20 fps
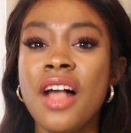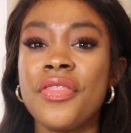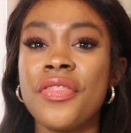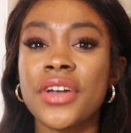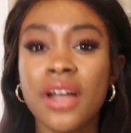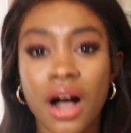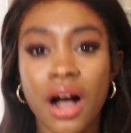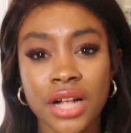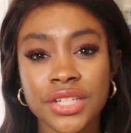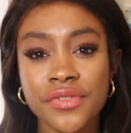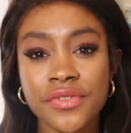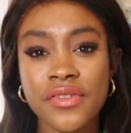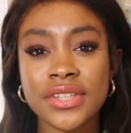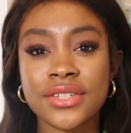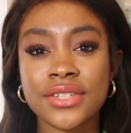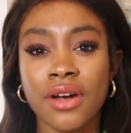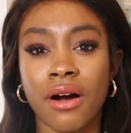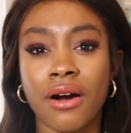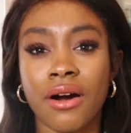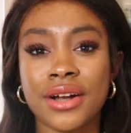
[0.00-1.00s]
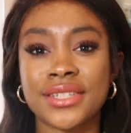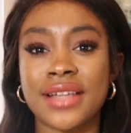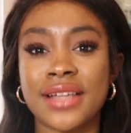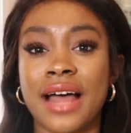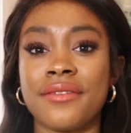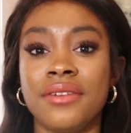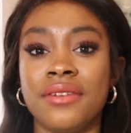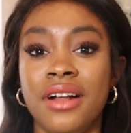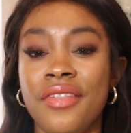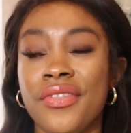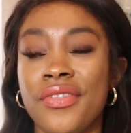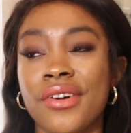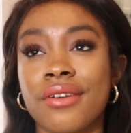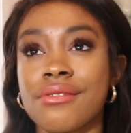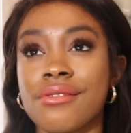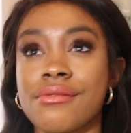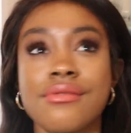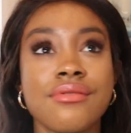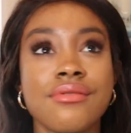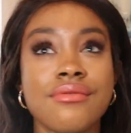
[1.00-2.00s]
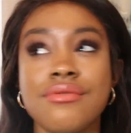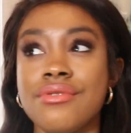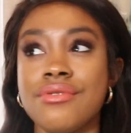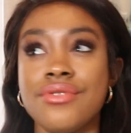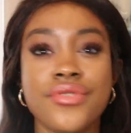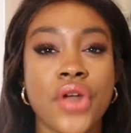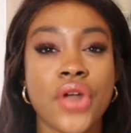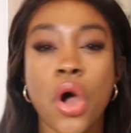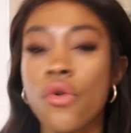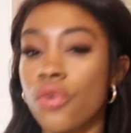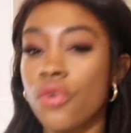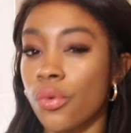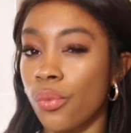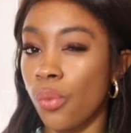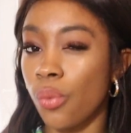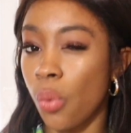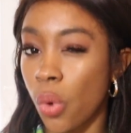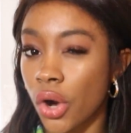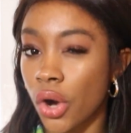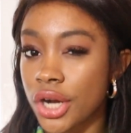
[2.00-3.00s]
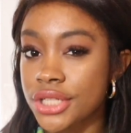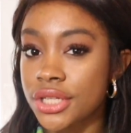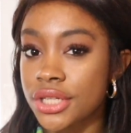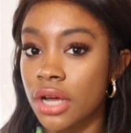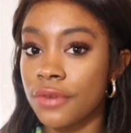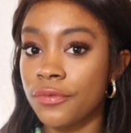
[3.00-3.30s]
The cons of this card is that there are no rewards,